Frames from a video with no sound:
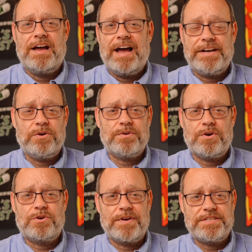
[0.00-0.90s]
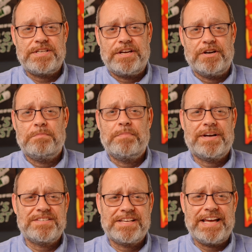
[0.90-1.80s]
I don't go crazy here
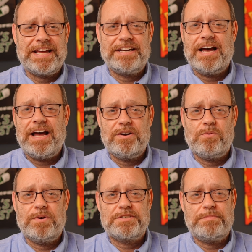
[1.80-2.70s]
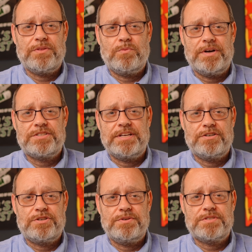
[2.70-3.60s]
because, again, I don't want to be the one to
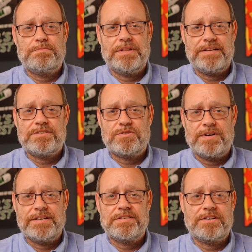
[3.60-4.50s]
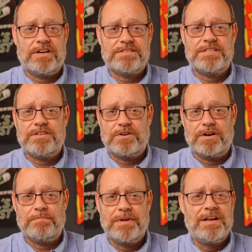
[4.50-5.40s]
induce plant stress and cause it to
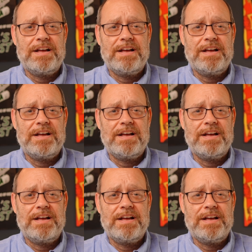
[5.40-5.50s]
harm.